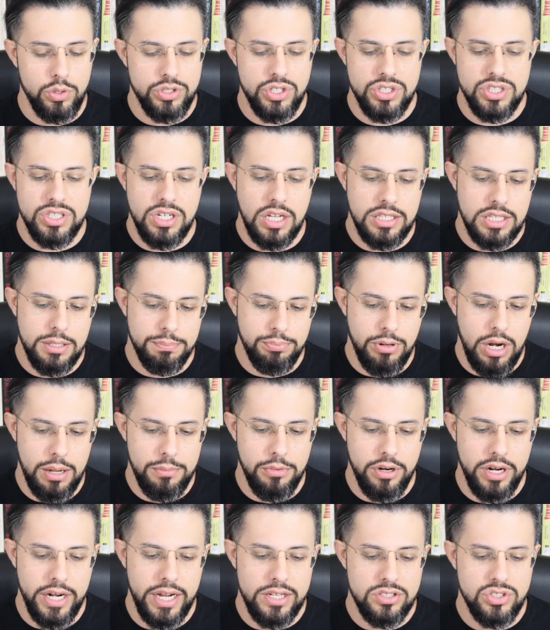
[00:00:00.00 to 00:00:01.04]
which is not the
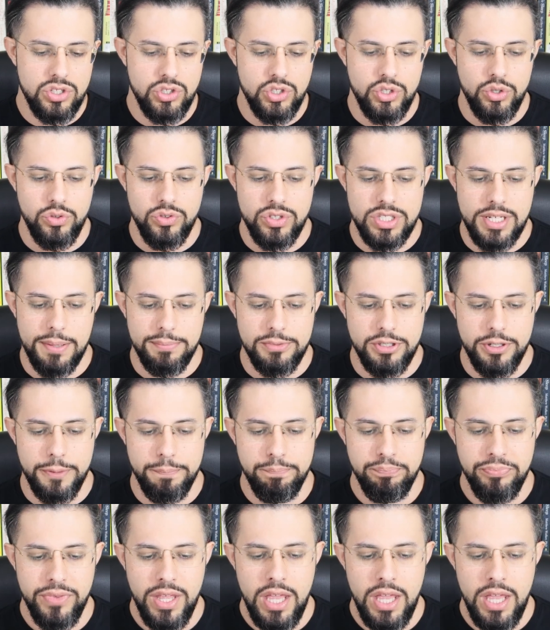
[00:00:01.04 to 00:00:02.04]
primary estrogen receptor.